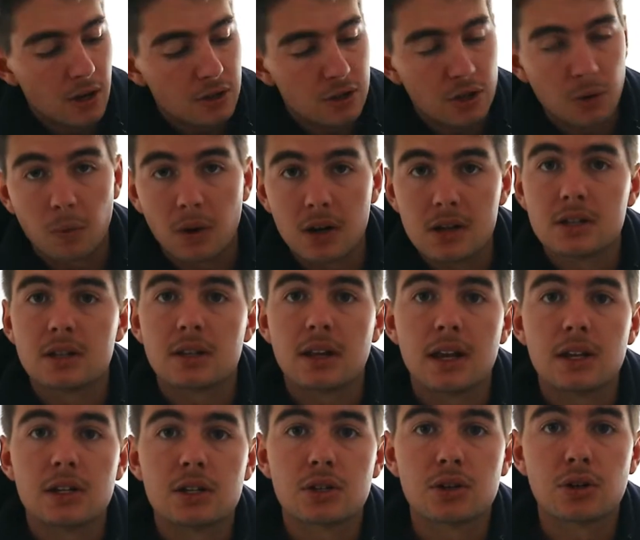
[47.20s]
So once
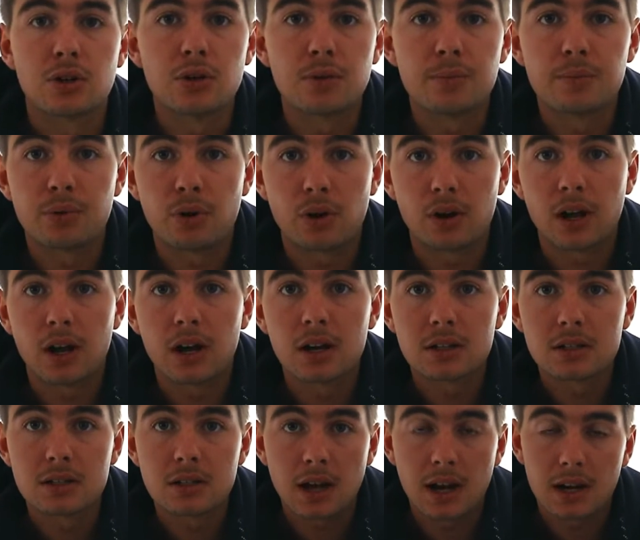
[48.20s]
these two
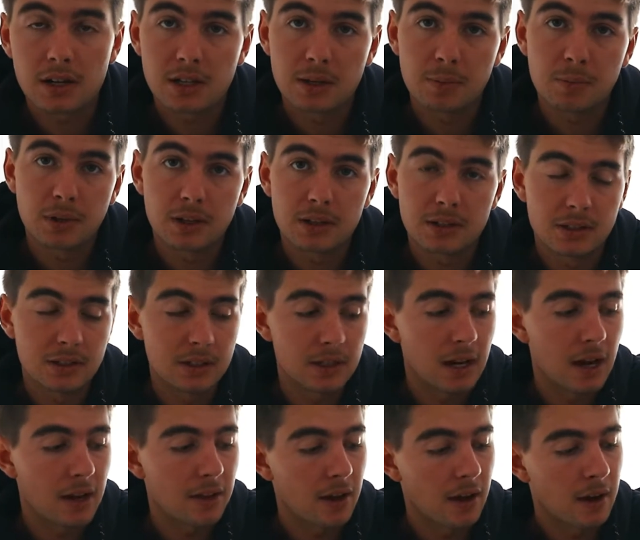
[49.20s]
products are actually blended
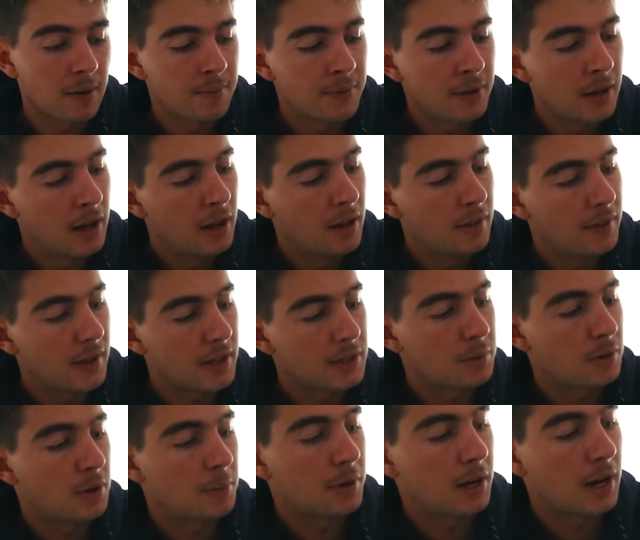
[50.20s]
together, that's
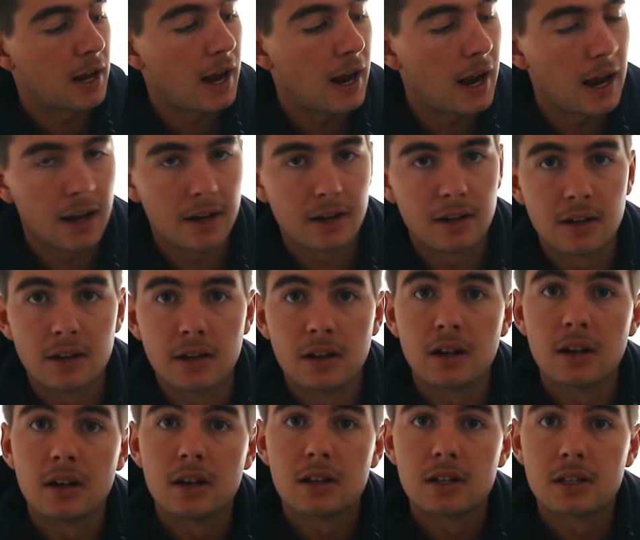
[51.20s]
when I'm going to add
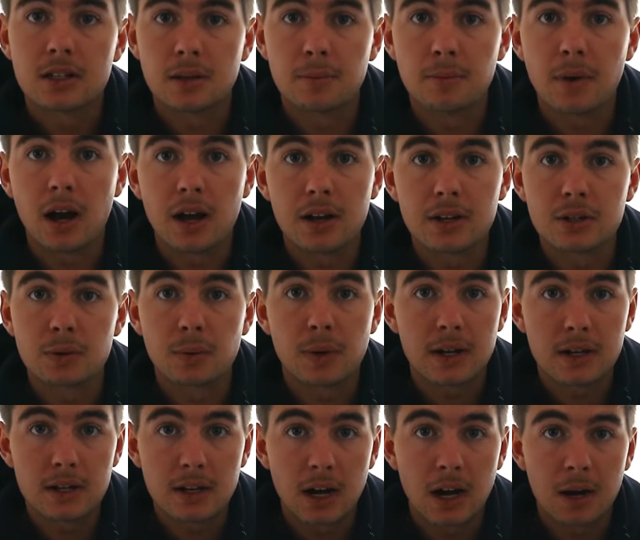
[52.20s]
some
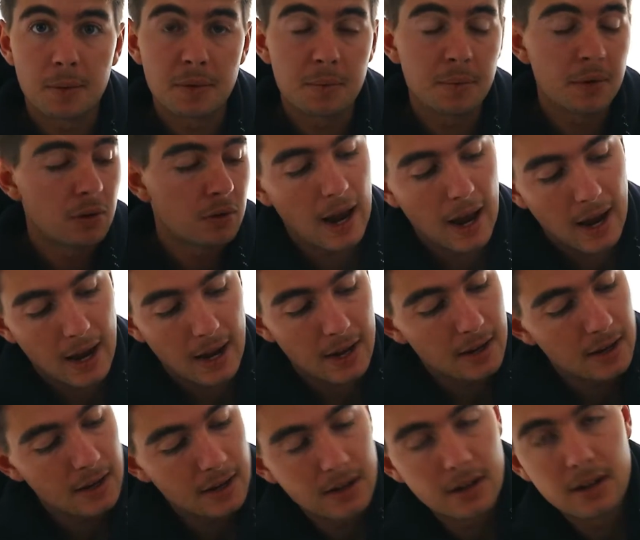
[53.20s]
unsweetened almond milk,
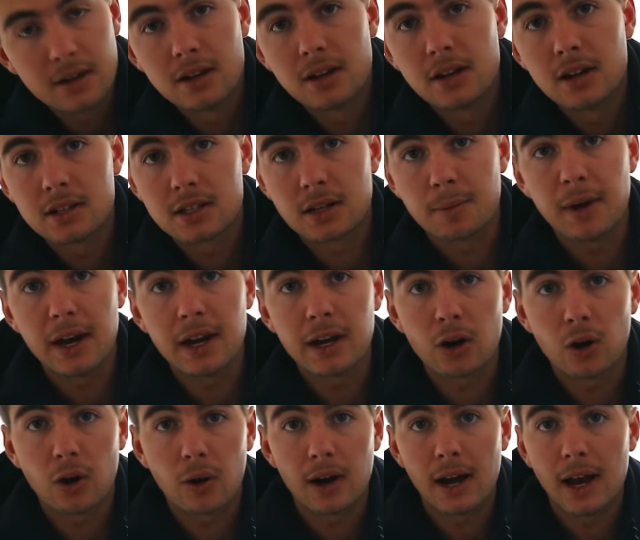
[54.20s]
add some egg
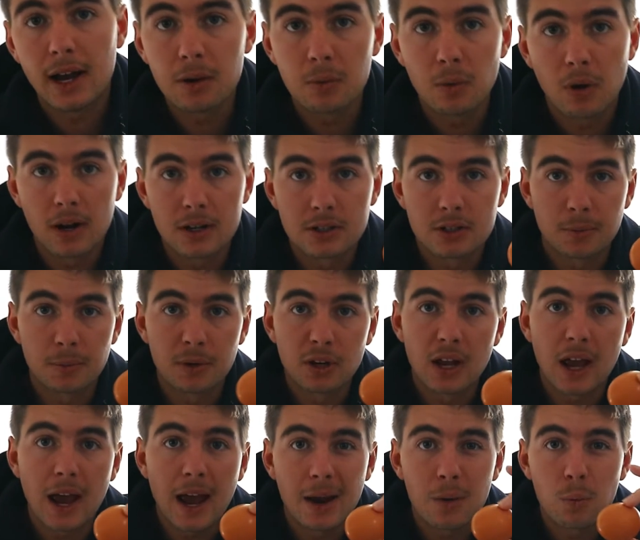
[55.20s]
white. So I'm going
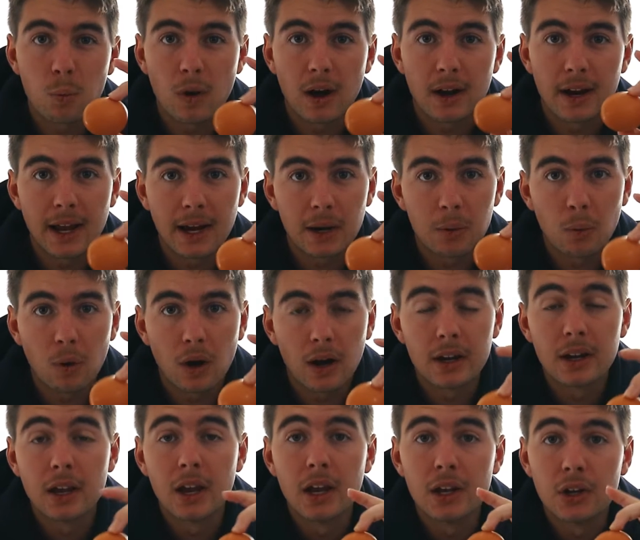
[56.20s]
to add 1 egg
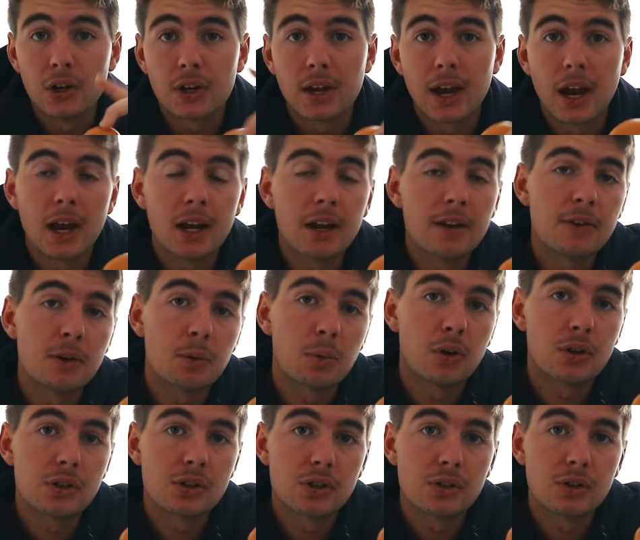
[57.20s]
white. You can, if you
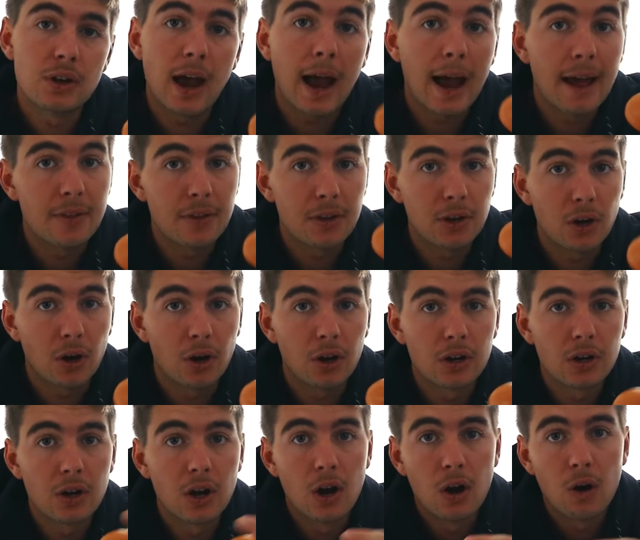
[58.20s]
want to, add the
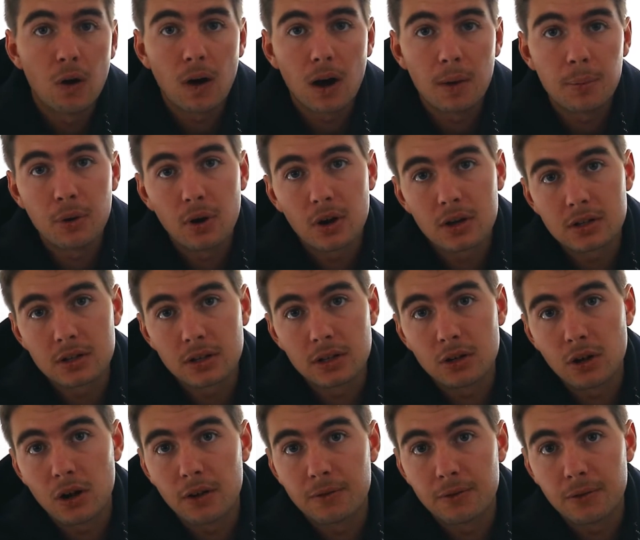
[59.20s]
yolk. I personally
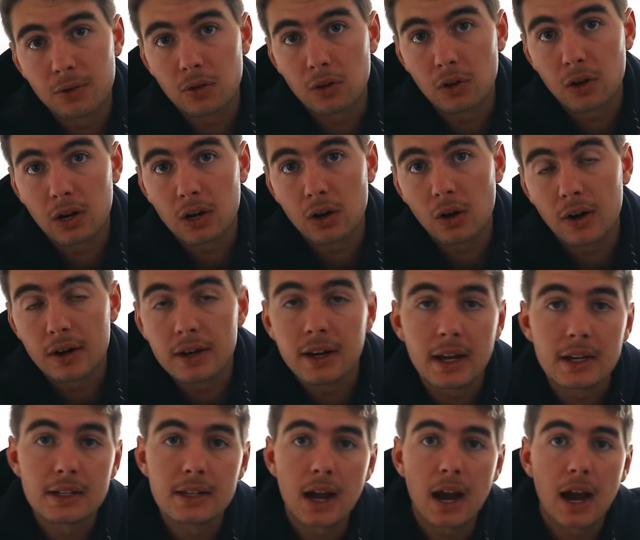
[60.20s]
don't feel like I
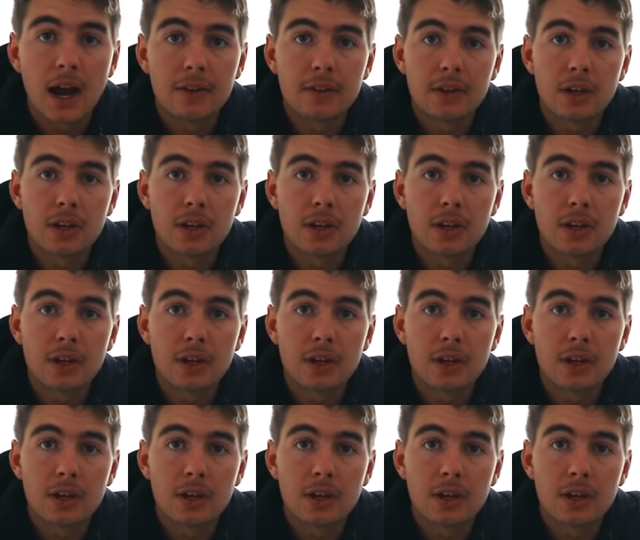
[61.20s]
need to add